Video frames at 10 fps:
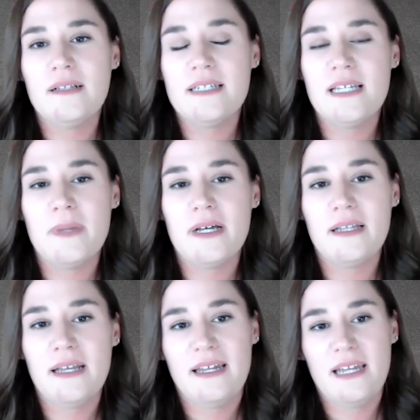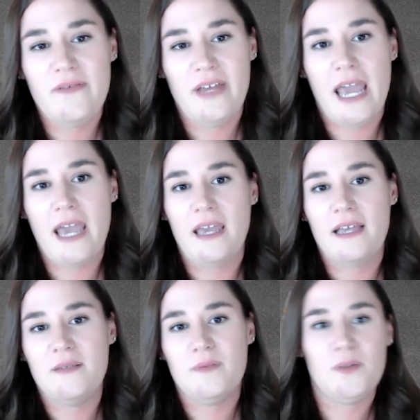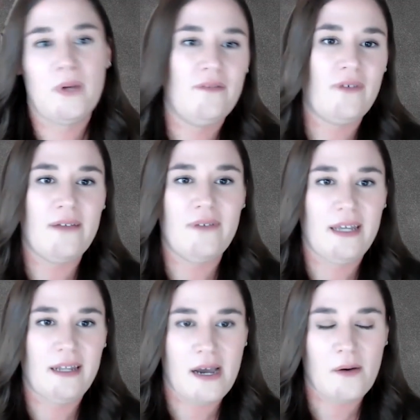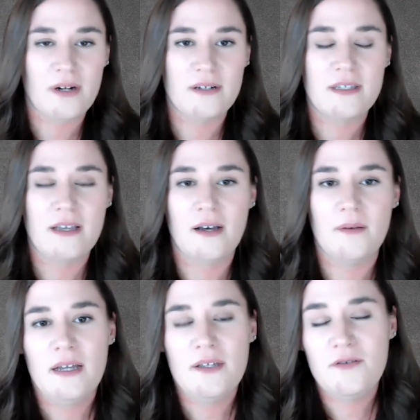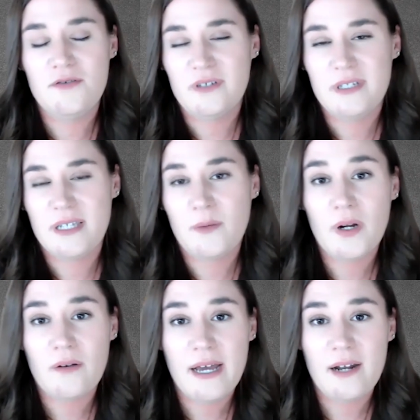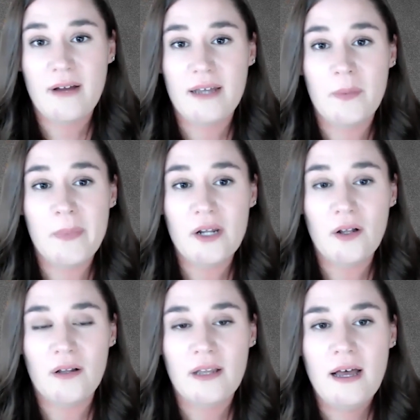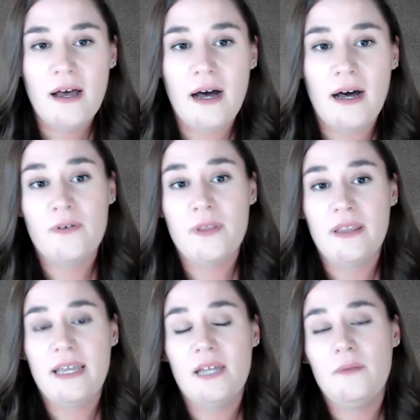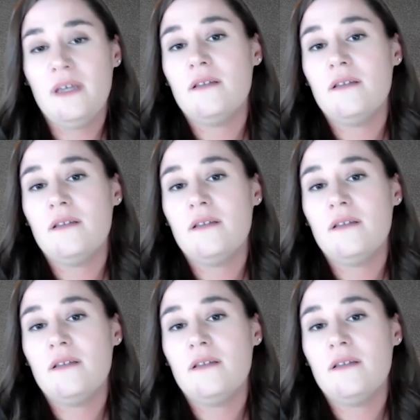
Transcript: Well, typically an EVA is between 5 and 8 hours, usually somewhere right around the middle. However, they